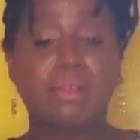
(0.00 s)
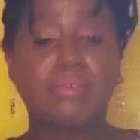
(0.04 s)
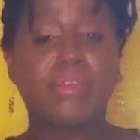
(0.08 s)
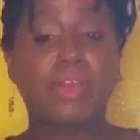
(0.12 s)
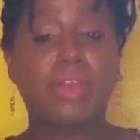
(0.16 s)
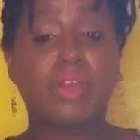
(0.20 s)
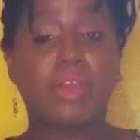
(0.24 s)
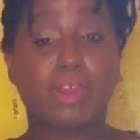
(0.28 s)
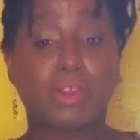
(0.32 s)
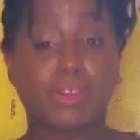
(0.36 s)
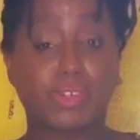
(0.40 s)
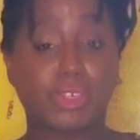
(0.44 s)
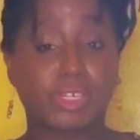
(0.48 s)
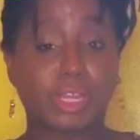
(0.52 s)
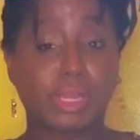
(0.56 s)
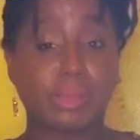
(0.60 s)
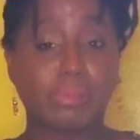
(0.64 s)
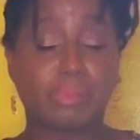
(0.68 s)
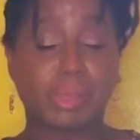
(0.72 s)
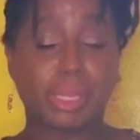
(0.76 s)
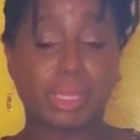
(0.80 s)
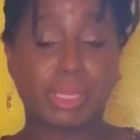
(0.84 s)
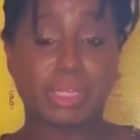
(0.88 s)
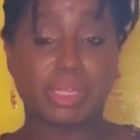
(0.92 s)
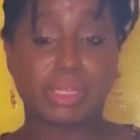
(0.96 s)
of the
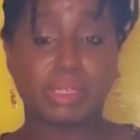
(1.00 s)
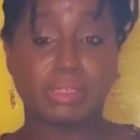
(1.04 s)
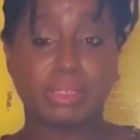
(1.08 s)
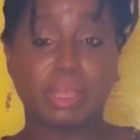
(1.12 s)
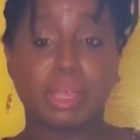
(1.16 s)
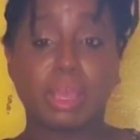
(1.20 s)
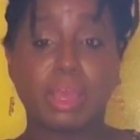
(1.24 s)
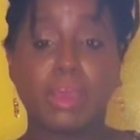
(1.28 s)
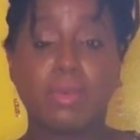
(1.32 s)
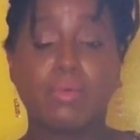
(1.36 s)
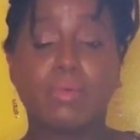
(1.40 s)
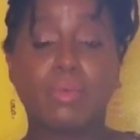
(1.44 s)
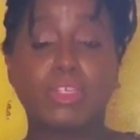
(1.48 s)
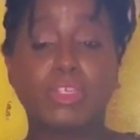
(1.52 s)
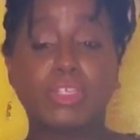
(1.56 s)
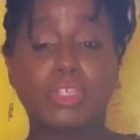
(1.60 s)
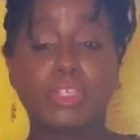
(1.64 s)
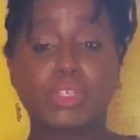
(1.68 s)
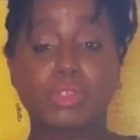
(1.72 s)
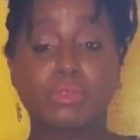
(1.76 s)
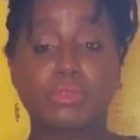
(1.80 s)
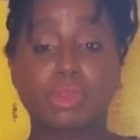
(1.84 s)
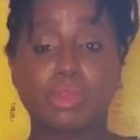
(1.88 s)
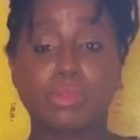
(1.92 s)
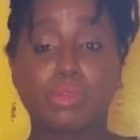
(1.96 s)
heart-shaped pendant, which
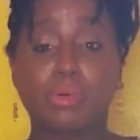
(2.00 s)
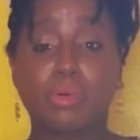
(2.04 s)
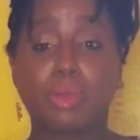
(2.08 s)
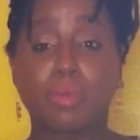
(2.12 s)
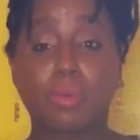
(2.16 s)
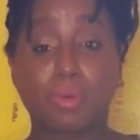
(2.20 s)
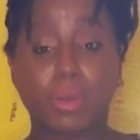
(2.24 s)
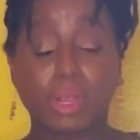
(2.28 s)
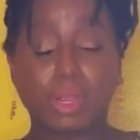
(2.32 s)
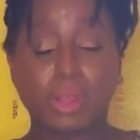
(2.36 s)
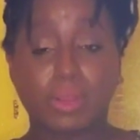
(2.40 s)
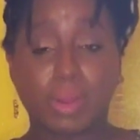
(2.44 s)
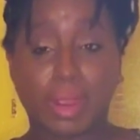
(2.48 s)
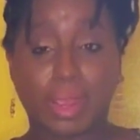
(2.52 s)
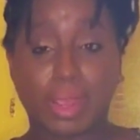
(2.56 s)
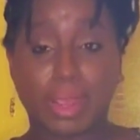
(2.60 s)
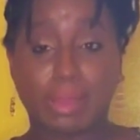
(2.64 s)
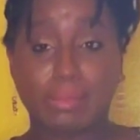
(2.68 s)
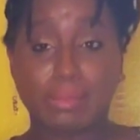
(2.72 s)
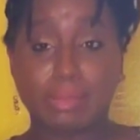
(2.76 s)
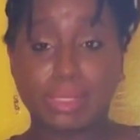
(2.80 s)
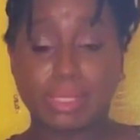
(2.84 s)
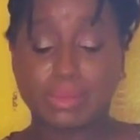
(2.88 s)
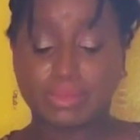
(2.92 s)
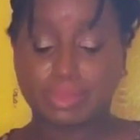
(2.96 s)
is 3.1
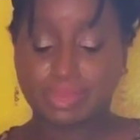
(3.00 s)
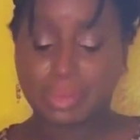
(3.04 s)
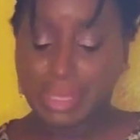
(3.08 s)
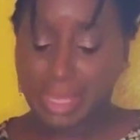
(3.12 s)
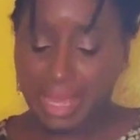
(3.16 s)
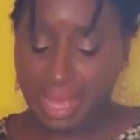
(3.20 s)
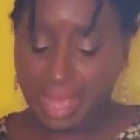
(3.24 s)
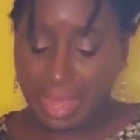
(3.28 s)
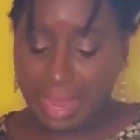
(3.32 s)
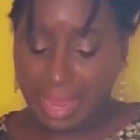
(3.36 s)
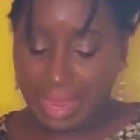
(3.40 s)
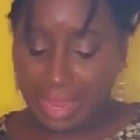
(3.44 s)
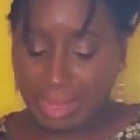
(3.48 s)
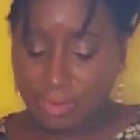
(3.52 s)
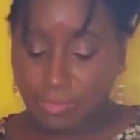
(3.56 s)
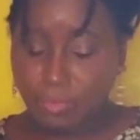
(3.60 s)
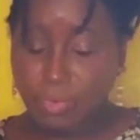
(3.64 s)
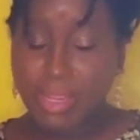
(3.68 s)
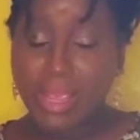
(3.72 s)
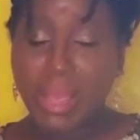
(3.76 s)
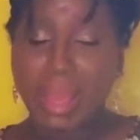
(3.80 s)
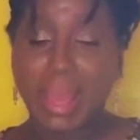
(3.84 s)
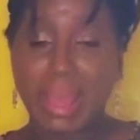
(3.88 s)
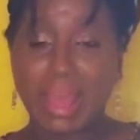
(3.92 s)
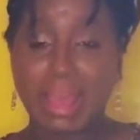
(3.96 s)
grams. And
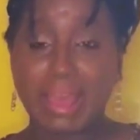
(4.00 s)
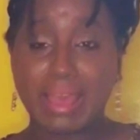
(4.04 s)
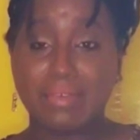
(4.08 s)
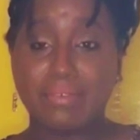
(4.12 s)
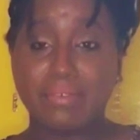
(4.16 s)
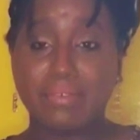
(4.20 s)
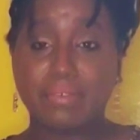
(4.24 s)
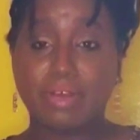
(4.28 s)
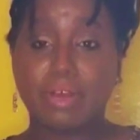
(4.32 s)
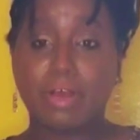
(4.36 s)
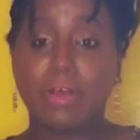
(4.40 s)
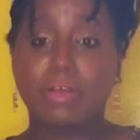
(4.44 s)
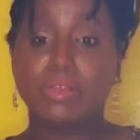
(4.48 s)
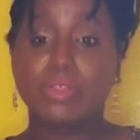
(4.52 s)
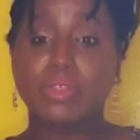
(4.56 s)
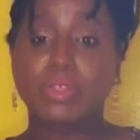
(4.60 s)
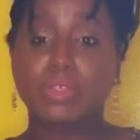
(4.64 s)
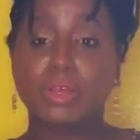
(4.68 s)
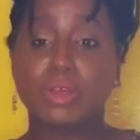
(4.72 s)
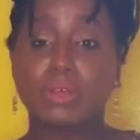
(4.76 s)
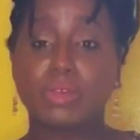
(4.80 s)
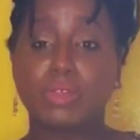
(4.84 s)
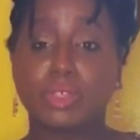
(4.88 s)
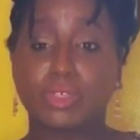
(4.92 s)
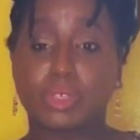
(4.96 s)
we have
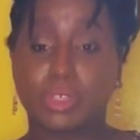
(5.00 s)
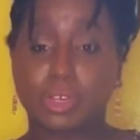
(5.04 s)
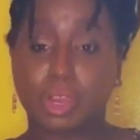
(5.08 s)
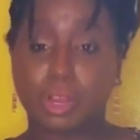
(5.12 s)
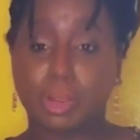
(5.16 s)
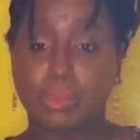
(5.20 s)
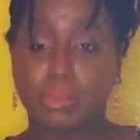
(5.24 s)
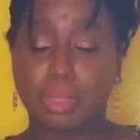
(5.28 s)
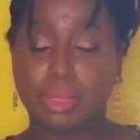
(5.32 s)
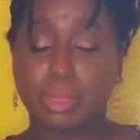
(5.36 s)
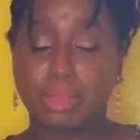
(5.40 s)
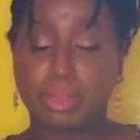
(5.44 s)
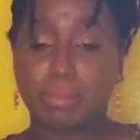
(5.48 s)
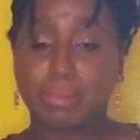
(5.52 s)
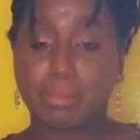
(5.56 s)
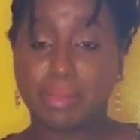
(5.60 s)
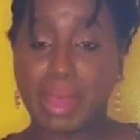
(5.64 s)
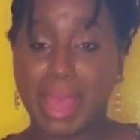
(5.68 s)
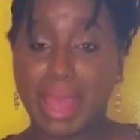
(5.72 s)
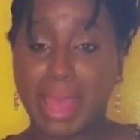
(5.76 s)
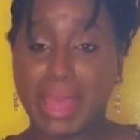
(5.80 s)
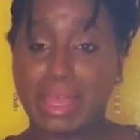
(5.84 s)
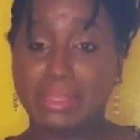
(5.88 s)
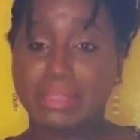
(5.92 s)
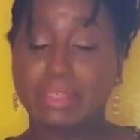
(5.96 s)
also determined the
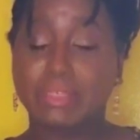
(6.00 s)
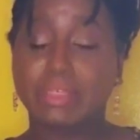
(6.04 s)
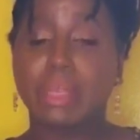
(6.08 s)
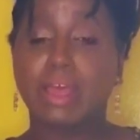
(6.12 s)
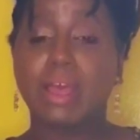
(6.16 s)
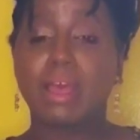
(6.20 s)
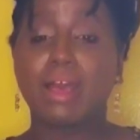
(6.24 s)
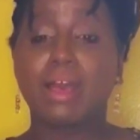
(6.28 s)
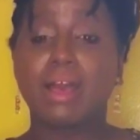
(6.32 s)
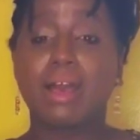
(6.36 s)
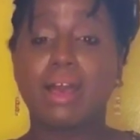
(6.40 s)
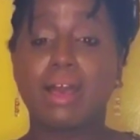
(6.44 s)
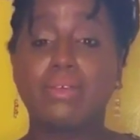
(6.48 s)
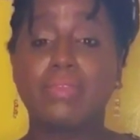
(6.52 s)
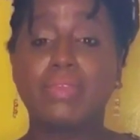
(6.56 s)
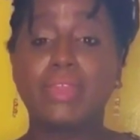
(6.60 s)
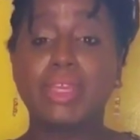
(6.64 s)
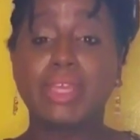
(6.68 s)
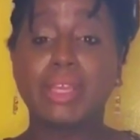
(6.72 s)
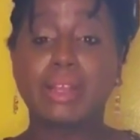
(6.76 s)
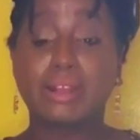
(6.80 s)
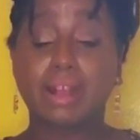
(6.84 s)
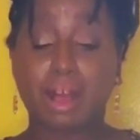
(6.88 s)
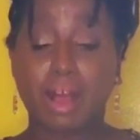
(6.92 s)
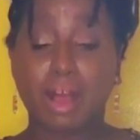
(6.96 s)
mass of
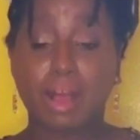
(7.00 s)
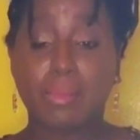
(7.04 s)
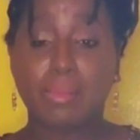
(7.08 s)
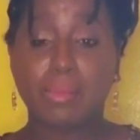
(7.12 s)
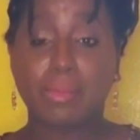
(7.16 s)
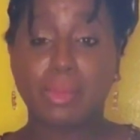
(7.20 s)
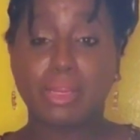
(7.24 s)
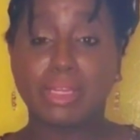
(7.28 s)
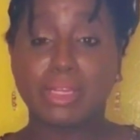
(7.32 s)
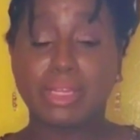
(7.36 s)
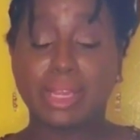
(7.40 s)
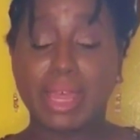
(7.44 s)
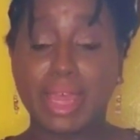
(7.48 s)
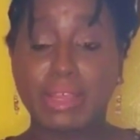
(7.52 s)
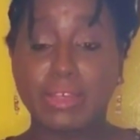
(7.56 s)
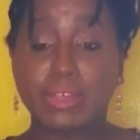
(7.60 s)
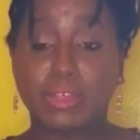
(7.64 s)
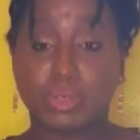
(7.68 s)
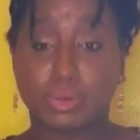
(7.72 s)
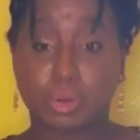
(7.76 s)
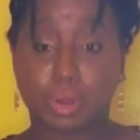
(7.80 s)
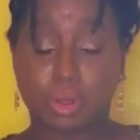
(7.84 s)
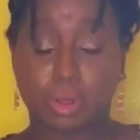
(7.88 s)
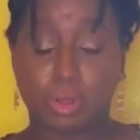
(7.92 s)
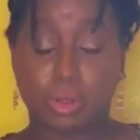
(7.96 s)
the copper
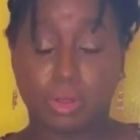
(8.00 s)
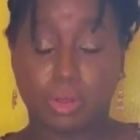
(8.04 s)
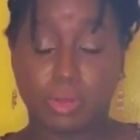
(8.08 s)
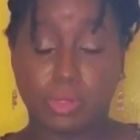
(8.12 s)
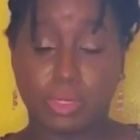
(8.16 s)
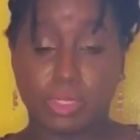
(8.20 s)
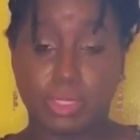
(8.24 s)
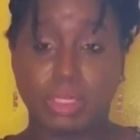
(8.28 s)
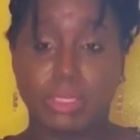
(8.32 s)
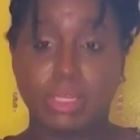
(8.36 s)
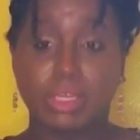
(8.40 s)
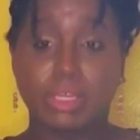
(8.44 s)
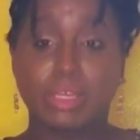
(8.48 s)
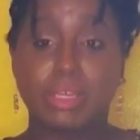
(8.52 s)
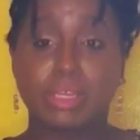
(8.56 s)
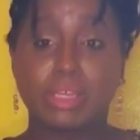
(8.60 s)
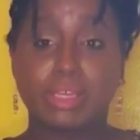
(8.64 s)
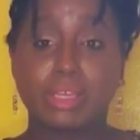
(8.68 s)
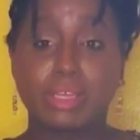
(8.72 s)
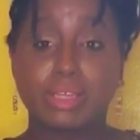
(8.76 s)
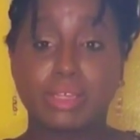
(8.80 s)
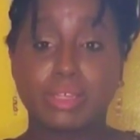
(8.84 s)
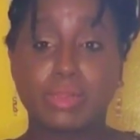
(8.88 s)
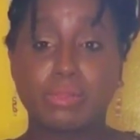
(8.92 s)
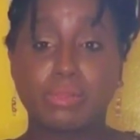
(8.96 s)
electrode
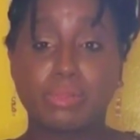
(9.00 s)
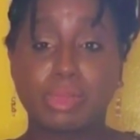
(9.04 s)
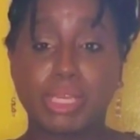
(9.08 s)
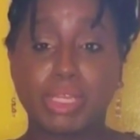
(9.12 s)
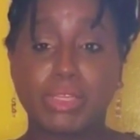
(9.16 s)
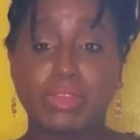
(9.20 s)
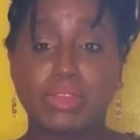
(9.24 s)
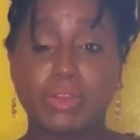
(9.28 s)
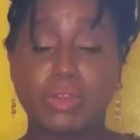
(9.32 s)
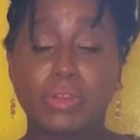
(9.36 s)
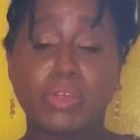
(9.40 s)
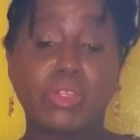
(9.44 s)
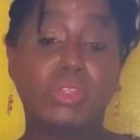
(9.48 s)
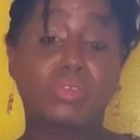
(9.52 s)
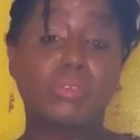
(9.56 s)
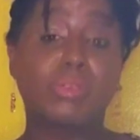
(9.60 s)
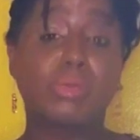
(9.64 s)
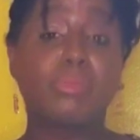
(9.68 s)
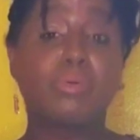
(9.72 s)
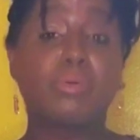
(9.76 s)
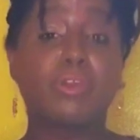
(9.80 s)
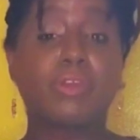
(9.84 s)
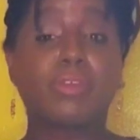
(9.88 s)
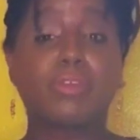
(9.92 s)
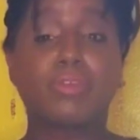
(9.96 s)
to be
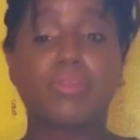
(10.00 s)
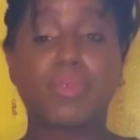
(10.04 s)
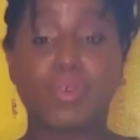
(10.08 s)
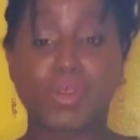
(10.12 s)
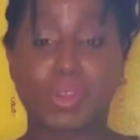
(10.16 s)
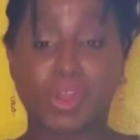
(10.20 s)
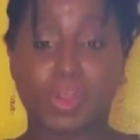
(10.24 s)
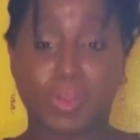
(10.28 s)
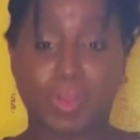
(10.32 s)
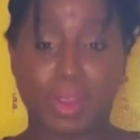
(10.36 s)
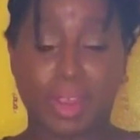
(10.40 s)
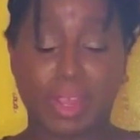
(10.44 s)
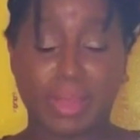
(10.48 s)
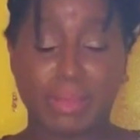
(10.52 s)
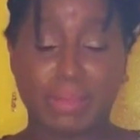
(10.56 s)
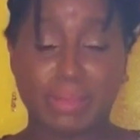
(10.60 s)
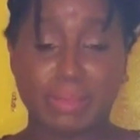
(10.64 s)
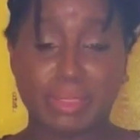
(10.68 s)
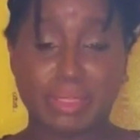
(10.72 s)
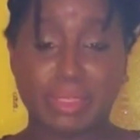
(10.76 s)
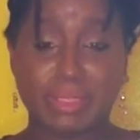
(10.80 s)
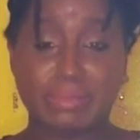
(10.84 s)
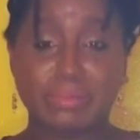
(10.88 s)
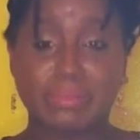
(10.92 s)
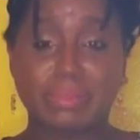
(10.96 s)
33.4
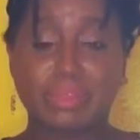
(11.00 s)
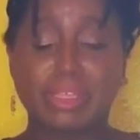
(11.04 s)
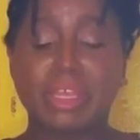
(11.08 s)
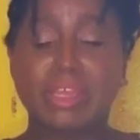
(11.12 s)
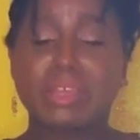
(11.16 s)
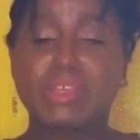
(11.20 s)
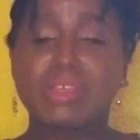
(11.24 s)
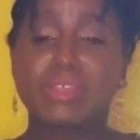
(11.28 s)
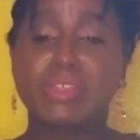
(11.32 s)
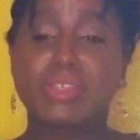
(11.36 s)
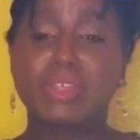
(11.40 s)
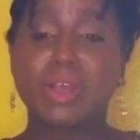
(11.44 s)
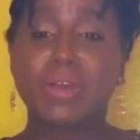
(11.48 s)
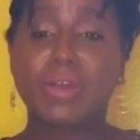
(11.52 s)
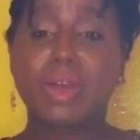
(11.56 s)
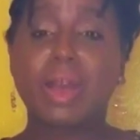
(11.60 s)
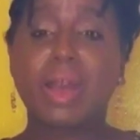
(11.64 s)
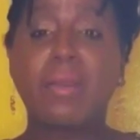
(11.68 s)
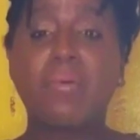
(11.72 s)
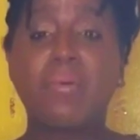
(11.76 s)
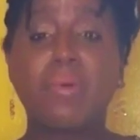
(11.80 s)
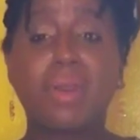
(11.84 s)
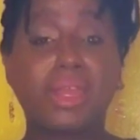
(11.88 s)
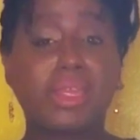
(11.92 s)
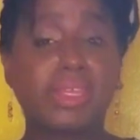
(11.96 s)
grams. So
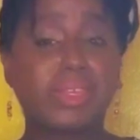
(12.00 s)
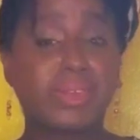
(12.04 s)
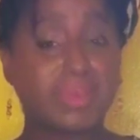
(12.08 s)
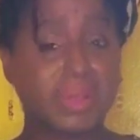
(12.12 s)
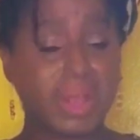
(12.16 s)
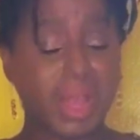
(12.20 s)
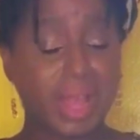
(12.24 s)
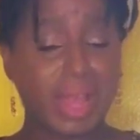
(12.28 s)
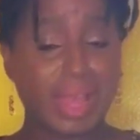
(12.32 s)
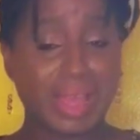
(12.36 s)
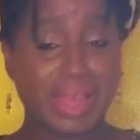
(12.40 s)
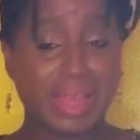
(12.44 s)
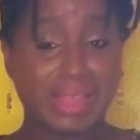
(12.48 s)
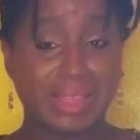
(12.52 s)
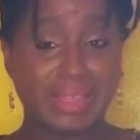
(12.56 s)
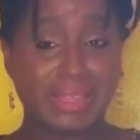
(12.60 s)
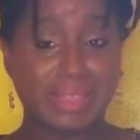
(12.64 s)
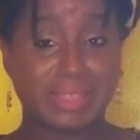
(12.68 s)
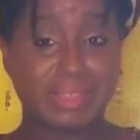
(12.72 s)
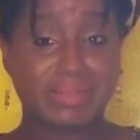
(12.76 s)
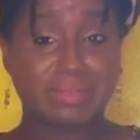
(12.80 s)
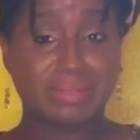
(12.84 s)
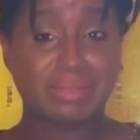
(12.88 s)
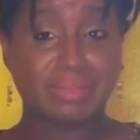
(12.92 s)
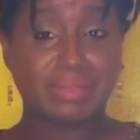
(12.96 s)
I want you
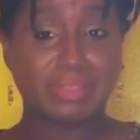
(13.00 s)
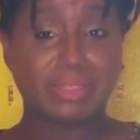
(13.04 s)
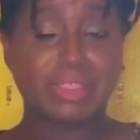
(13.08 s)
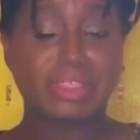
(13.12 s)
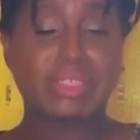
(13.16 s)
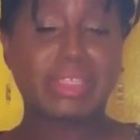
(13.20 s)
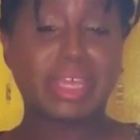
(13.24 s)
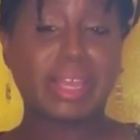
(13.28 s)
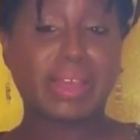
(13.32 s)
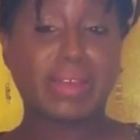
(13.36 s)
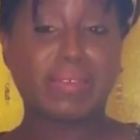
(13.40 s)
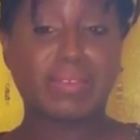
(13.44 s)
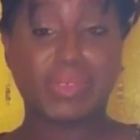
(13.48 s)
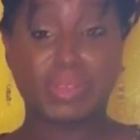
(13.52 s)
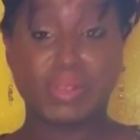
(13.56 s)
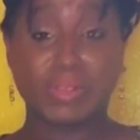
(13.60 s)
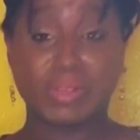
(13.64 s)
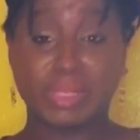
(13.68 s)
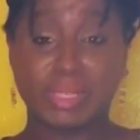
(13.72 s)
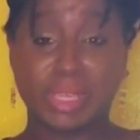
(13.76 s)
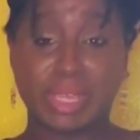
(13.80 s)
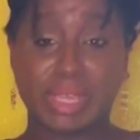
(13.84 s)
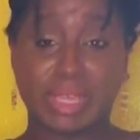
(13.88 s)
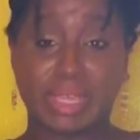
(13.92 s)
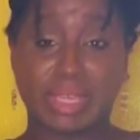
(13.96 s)
guys to take a few
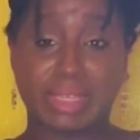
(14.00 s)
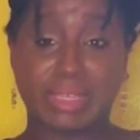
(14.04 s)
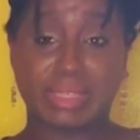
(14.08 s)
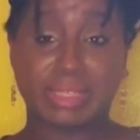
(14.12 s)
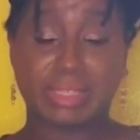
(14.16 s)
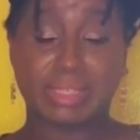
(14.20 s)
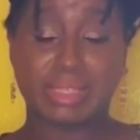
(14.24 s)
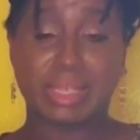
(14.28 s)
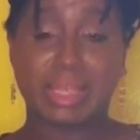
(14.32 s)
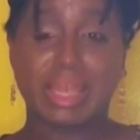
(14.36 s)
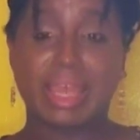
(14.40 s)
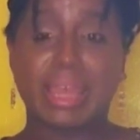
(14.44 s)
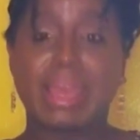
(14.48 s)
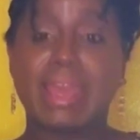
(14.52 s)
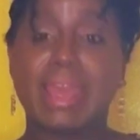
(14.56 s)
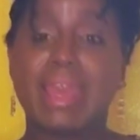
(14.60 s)
seconds